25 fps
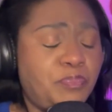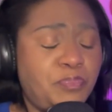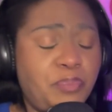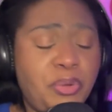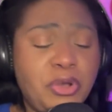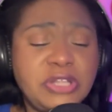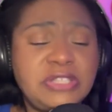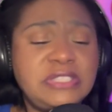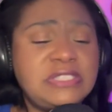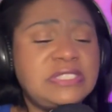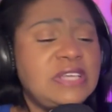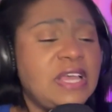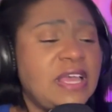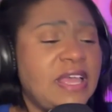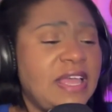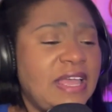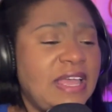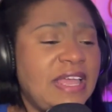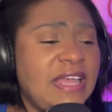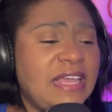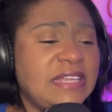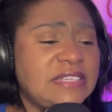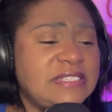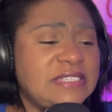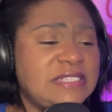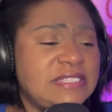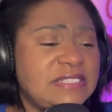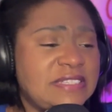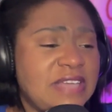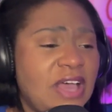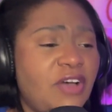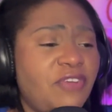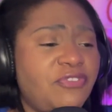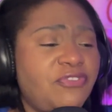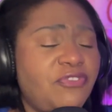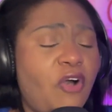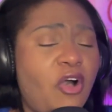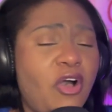puts his
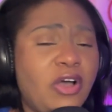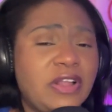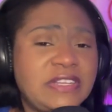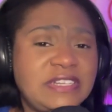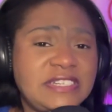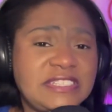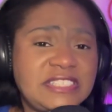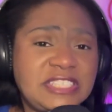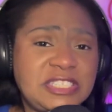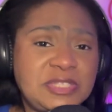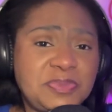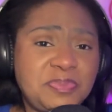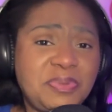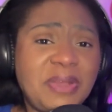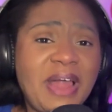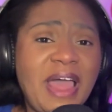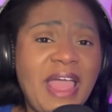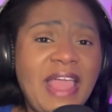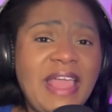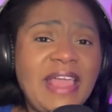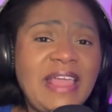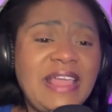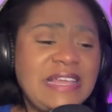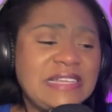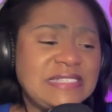self on display.